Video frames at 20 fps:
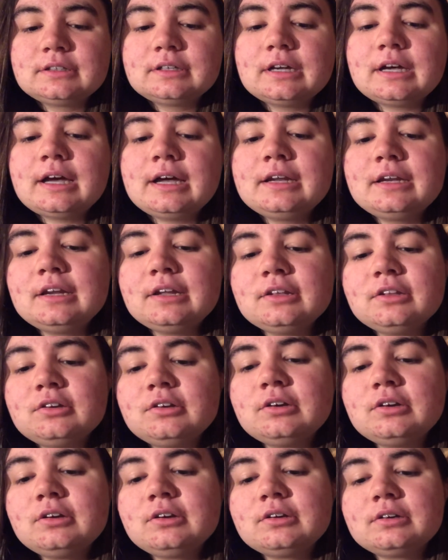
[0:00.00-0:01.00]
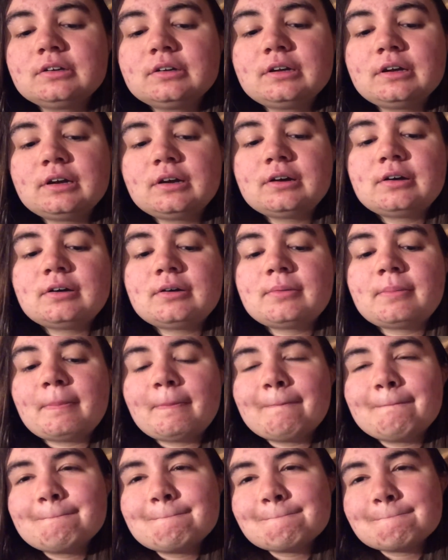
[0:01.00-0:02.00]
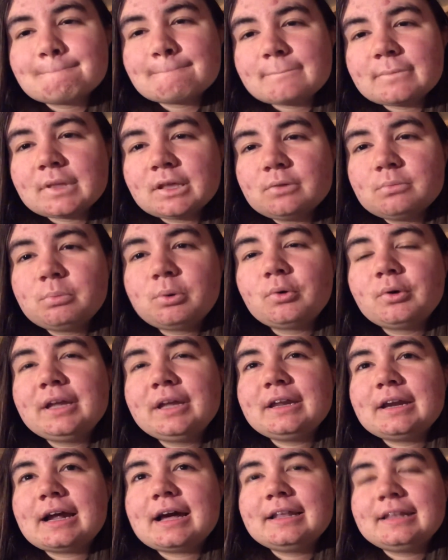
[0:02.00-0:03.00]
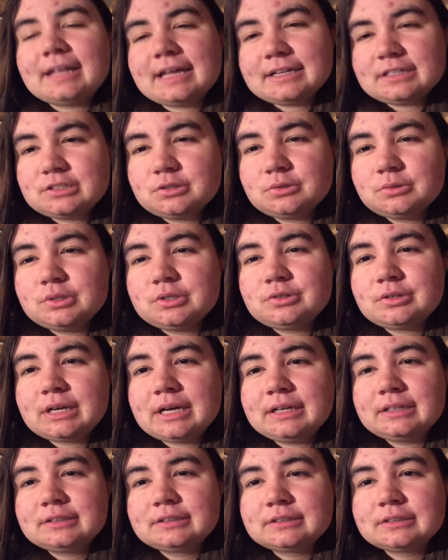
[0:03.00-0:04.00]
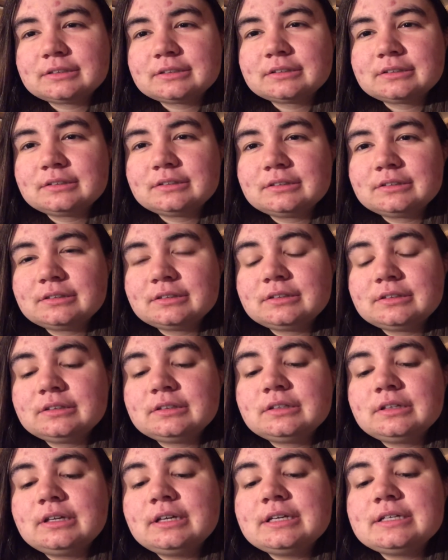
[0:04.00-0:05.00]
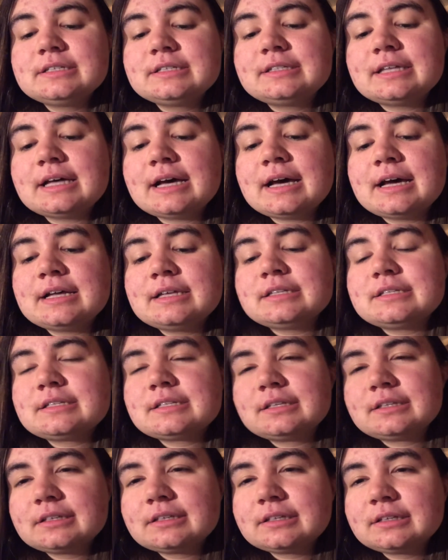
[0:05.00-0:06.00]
Another point I'd like to address is that